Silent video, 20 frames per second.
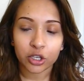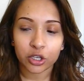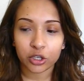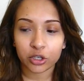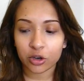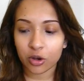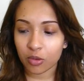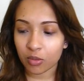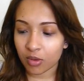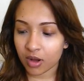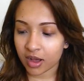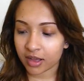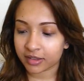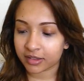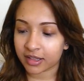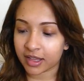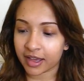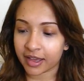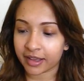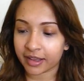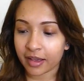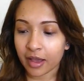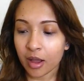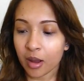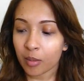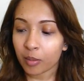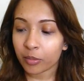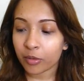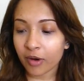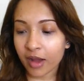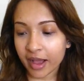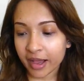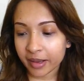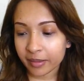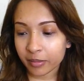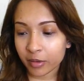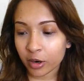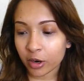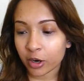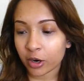You don't want like
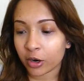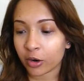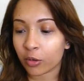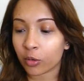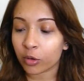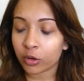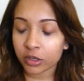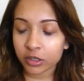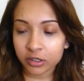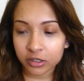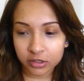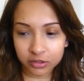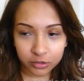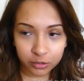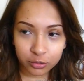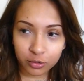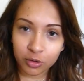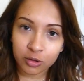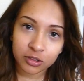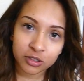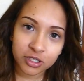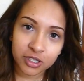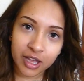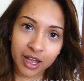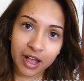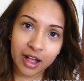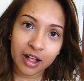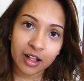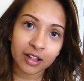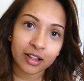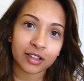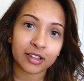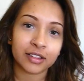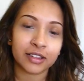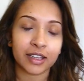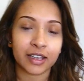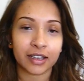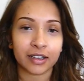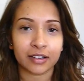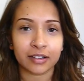primer, oil control
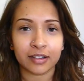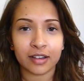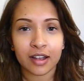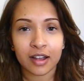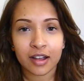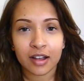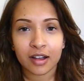gel, then